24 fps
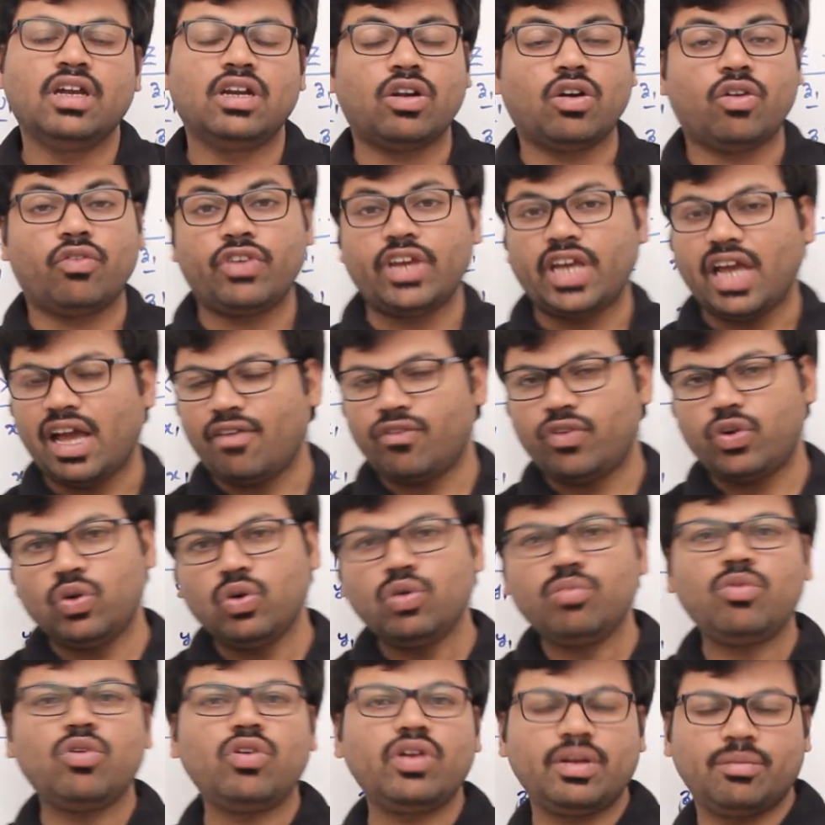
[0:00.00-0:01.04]
Now we have
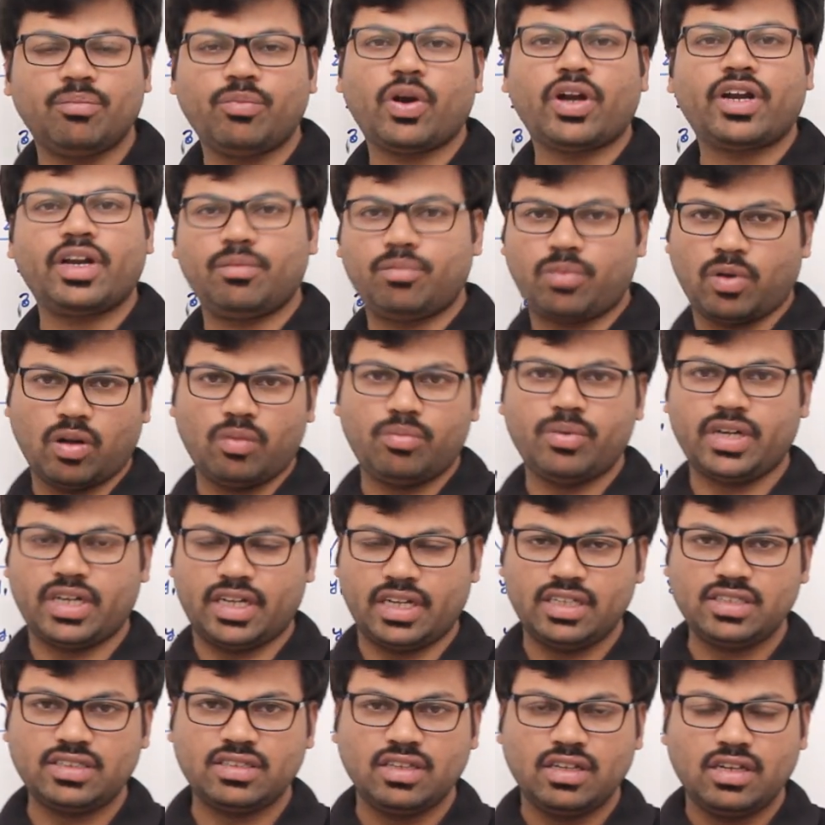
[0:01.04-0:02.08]
two more important
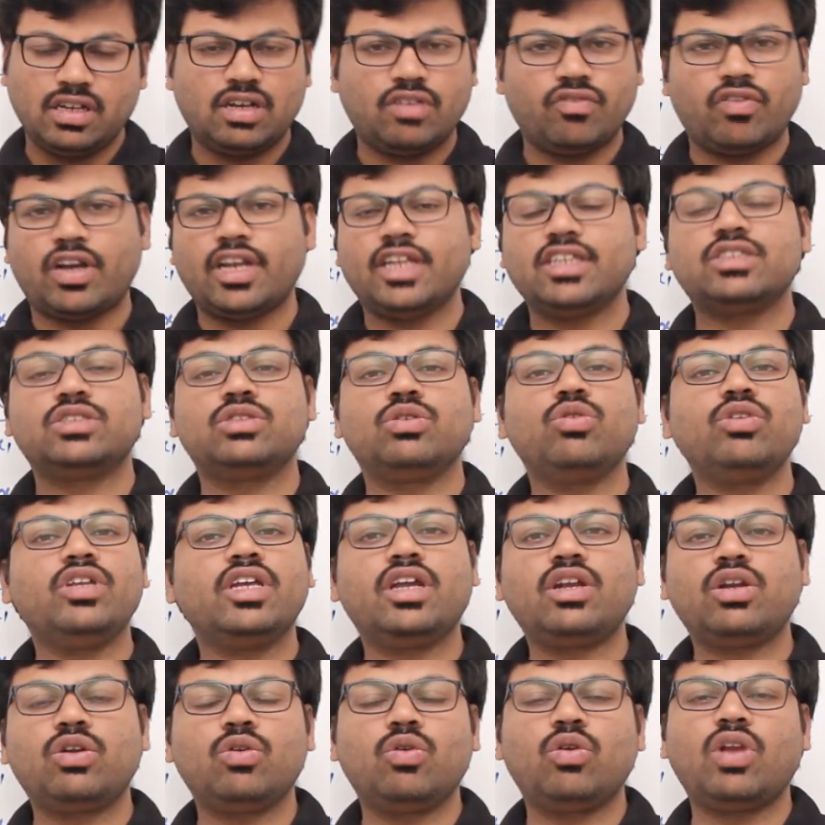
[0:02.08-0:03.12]
properties. One is
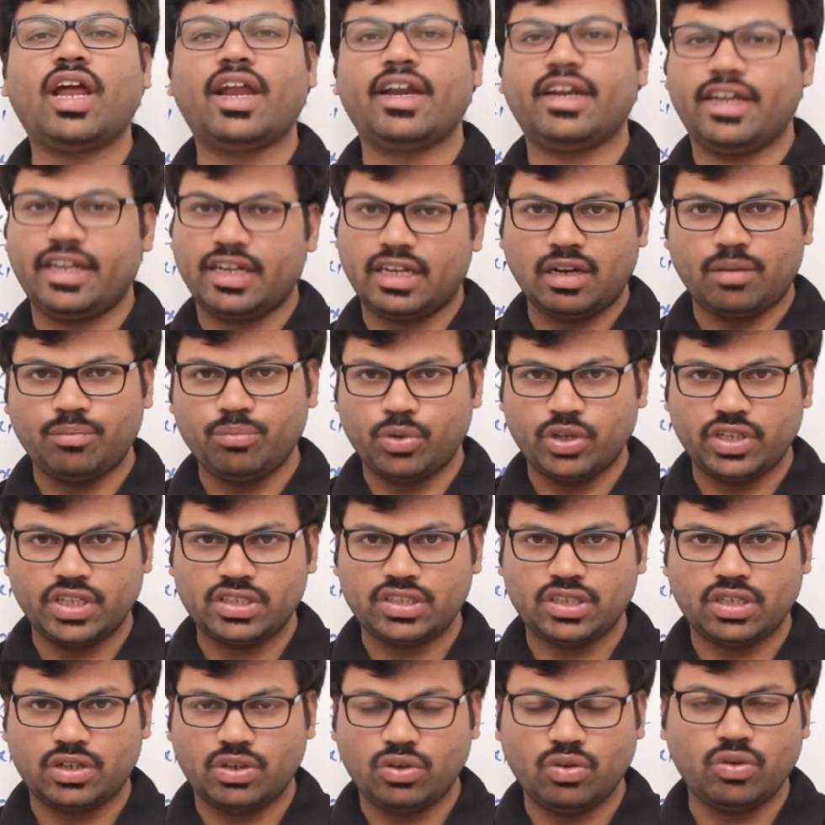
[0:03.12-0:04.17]
union rule and
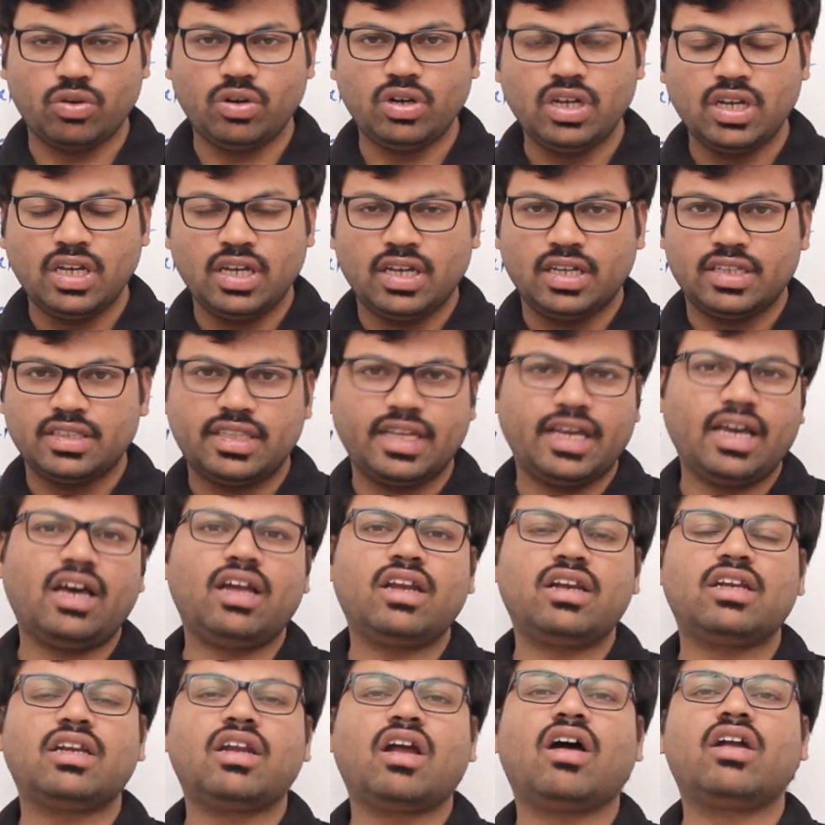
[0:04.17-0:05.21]
decomposition rule. They
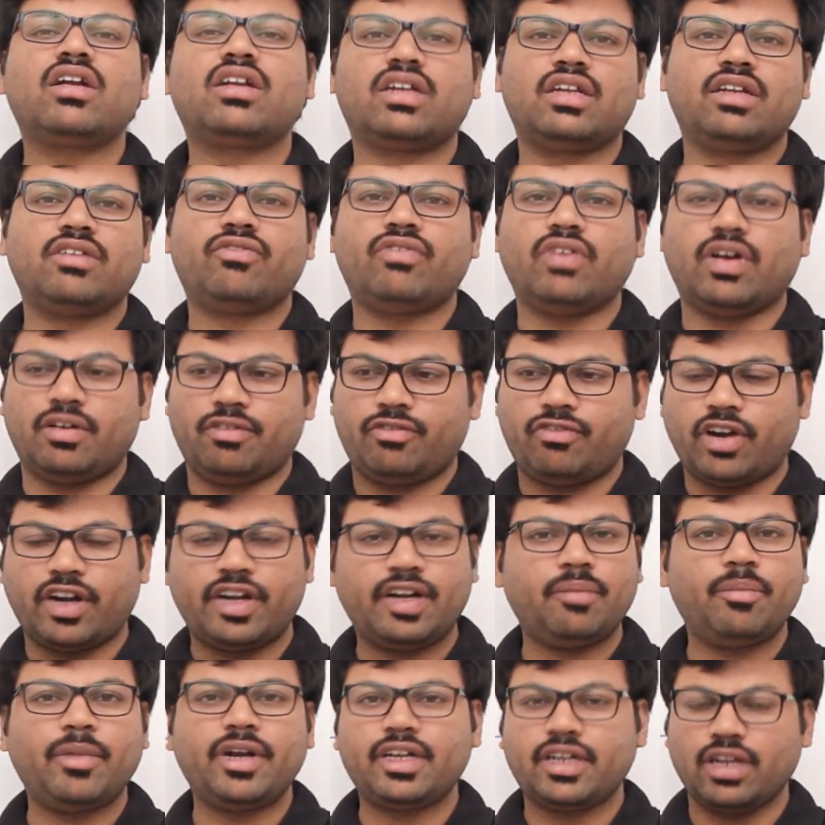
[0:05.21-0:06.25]
are not
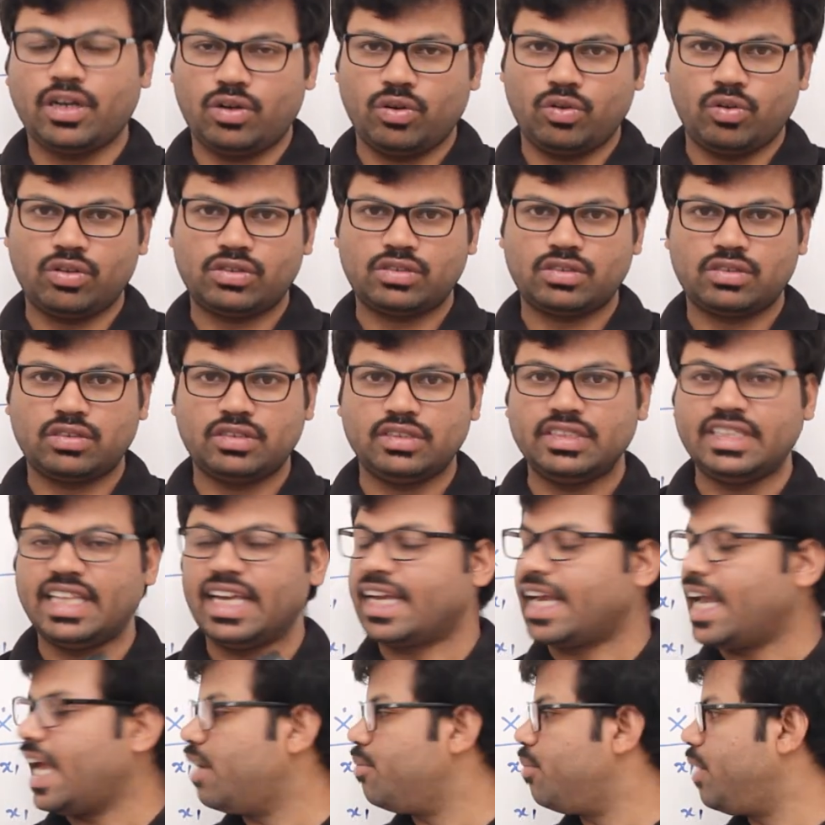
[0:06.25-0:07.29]
fundamental rules.
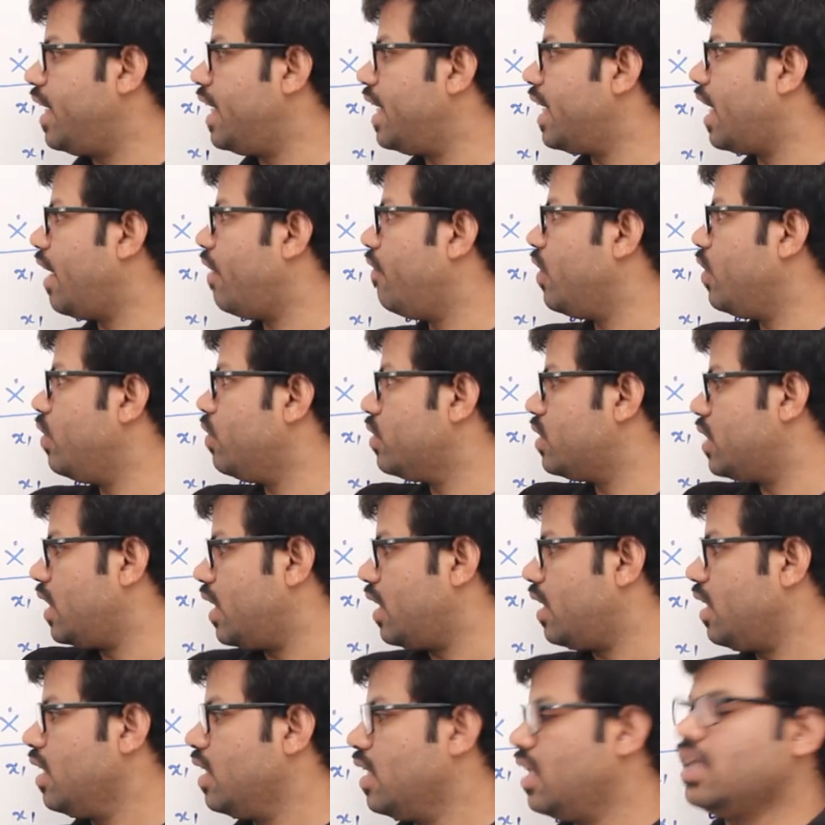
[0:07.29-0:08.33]
They can be derived
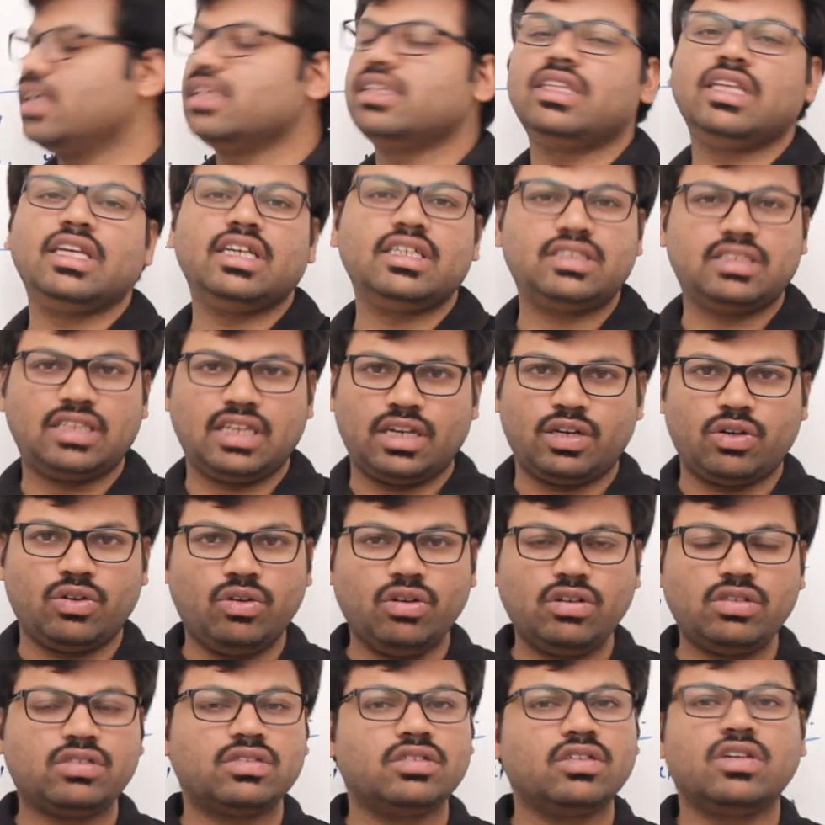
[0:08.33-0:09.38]
using these three
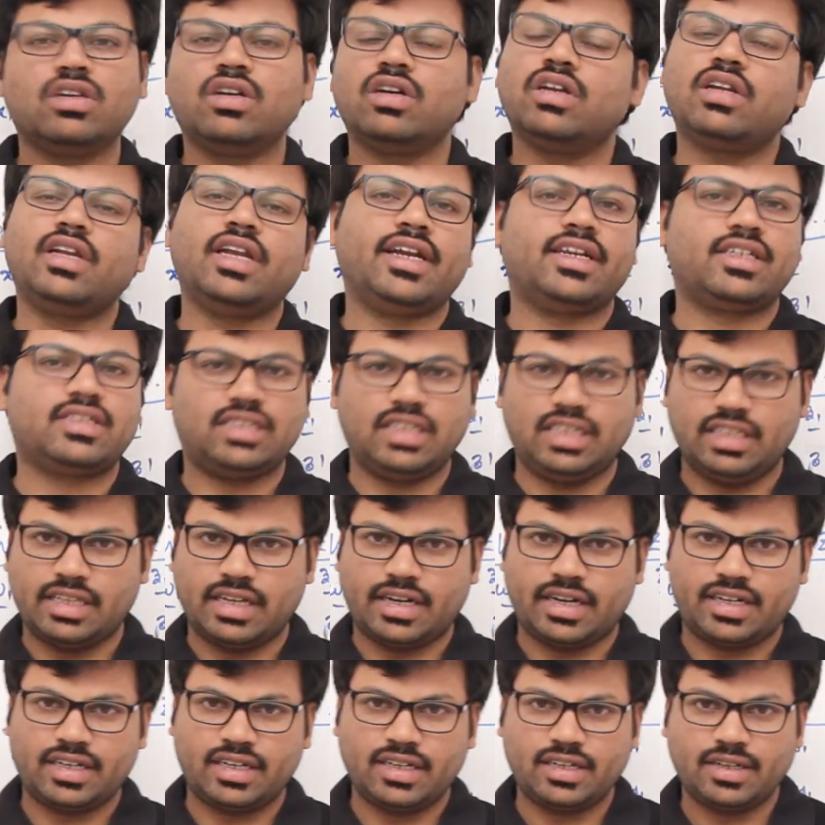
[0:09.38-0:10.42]
rules. Let's see
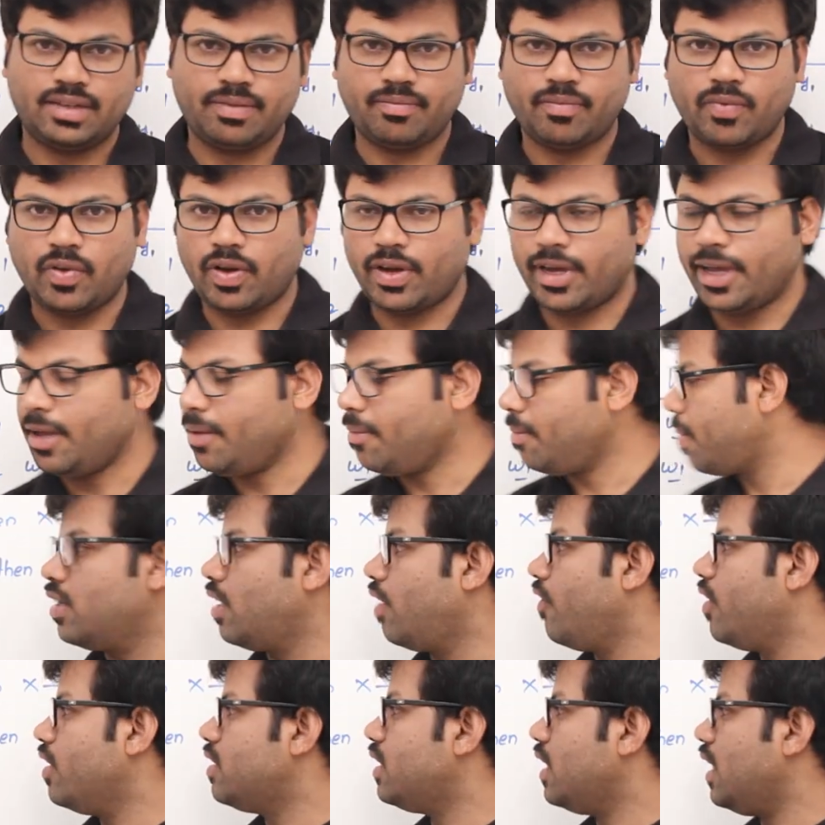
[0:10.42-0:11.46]
that. Okay.
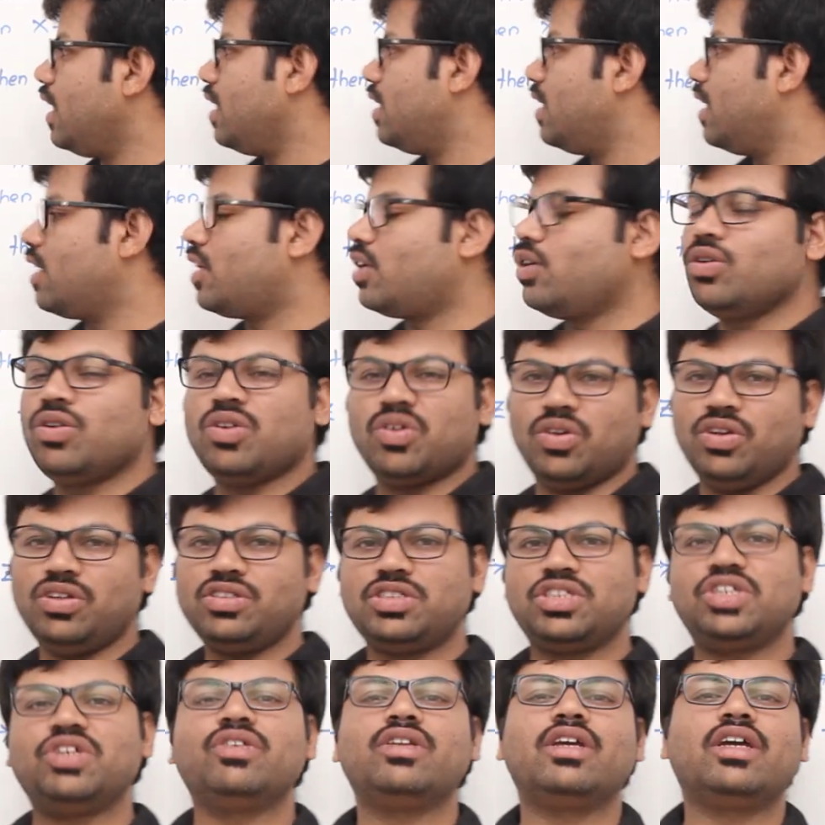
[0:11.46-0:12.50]
Now we'll see the two
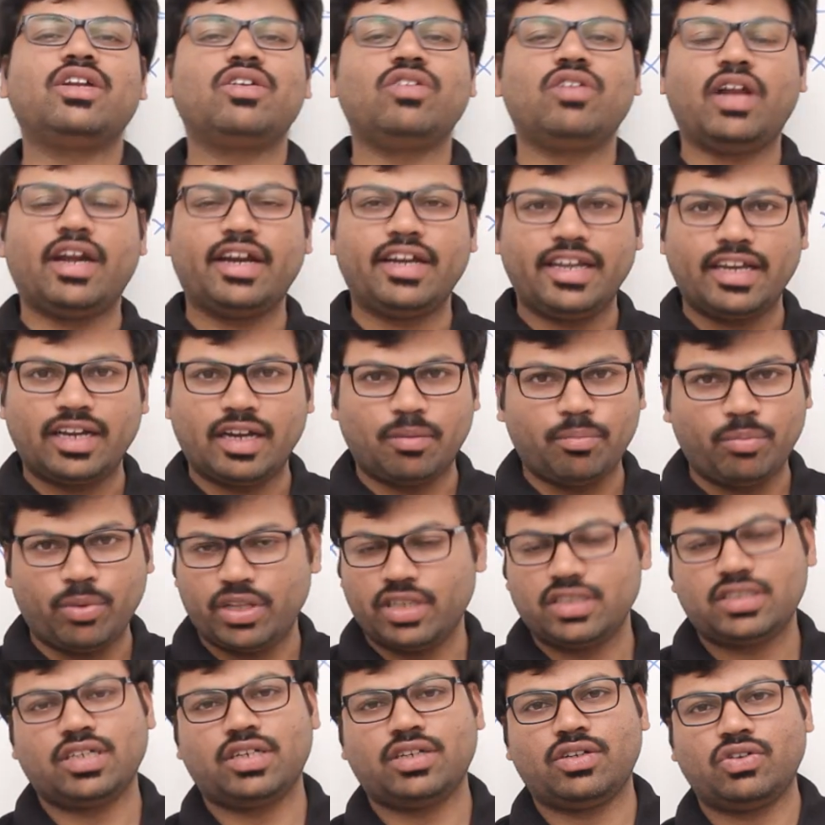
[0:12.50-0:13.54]
rules, union rule and
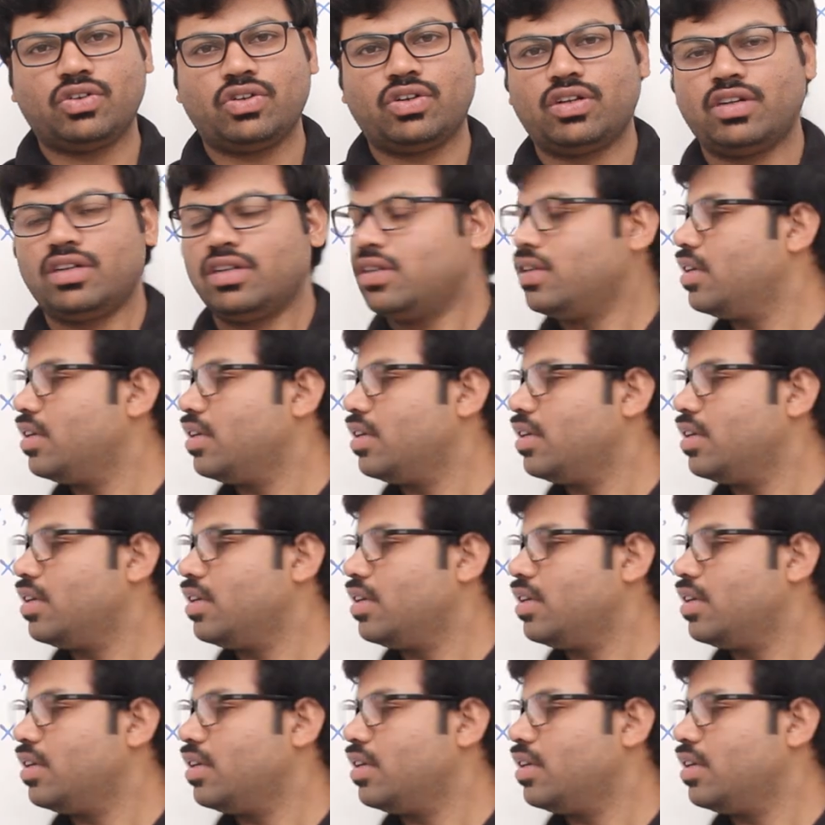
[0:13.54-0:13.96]
decomposition rule.